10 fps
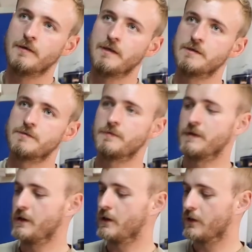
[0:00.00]
into
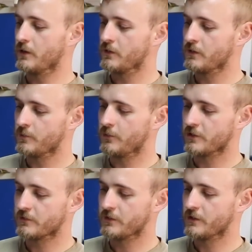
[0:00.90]
the
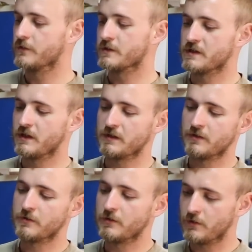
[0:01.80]
box for you. I couldn't see any
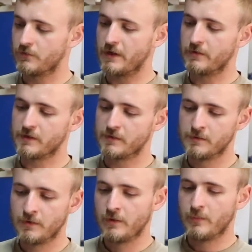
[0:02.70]
oil around it,
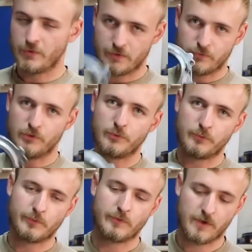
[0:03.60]
but we'll
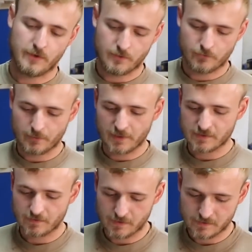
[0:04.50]
be
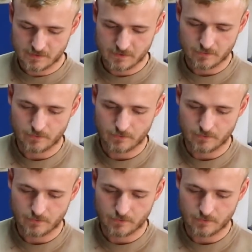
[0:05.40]
replacing this no